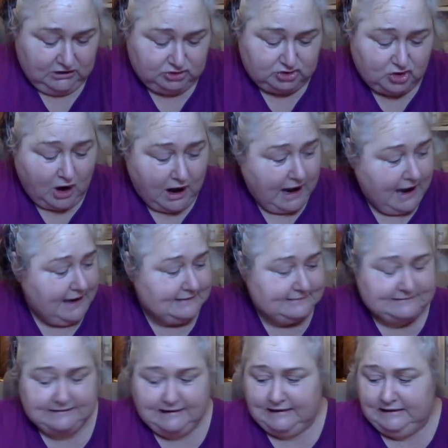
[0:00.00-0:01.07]

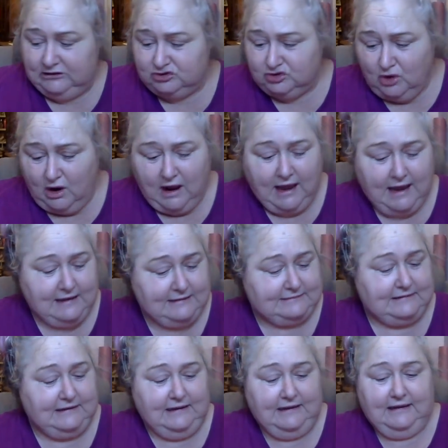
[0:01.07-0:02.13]
tries and he
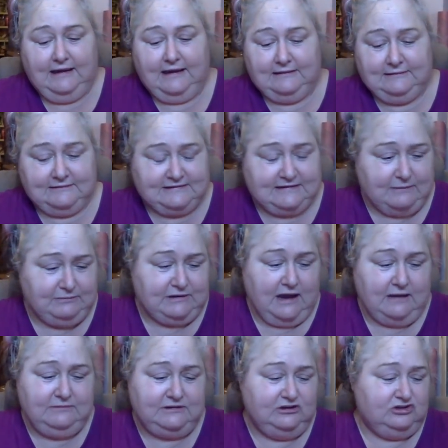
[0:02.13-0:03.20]
tries. And
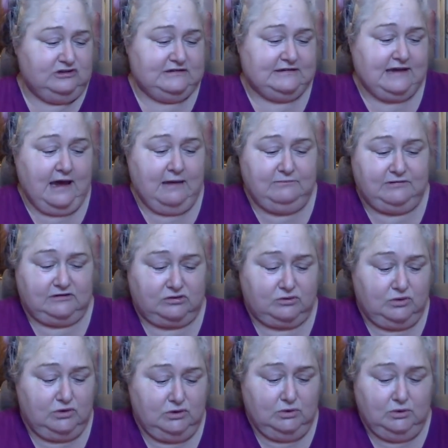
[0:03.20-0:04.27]
sometimes he just comes
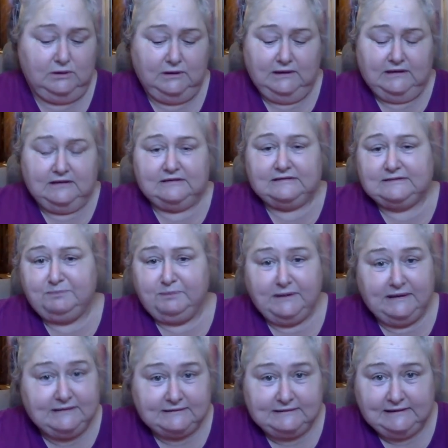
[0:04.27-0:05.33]
through
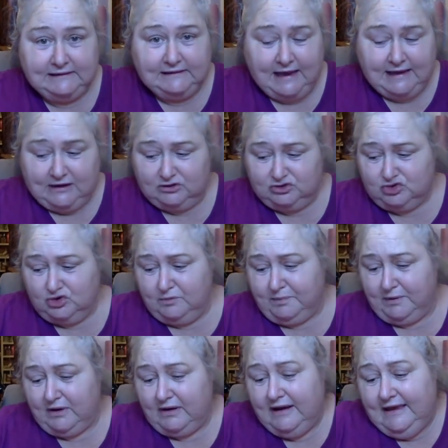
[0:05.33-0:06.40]
splendidly like a
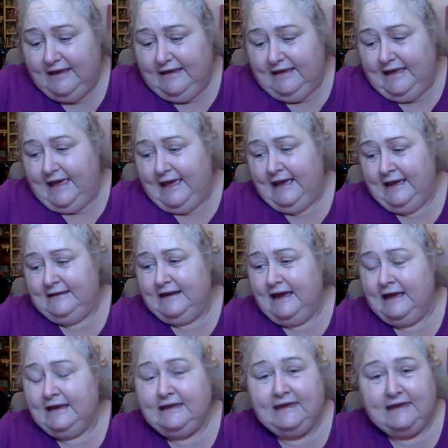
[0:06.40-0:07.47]
trooper. And
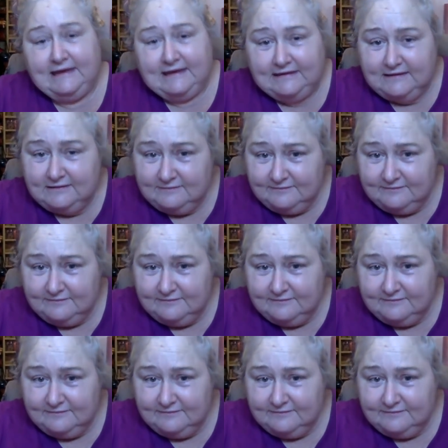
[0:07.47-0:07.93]
again,